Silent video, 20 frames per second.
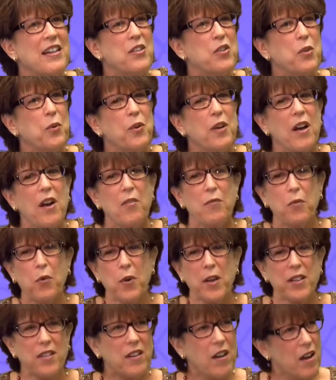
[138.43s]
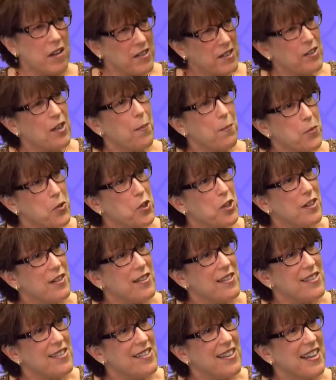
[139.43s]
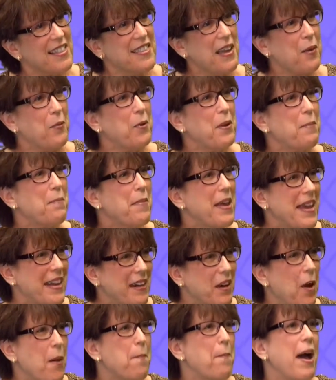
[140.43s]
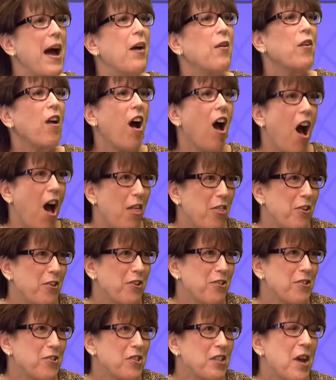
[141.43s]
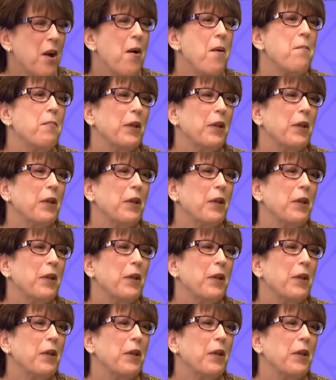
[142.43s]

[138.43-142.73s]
to avoid the assumptions that we make about others,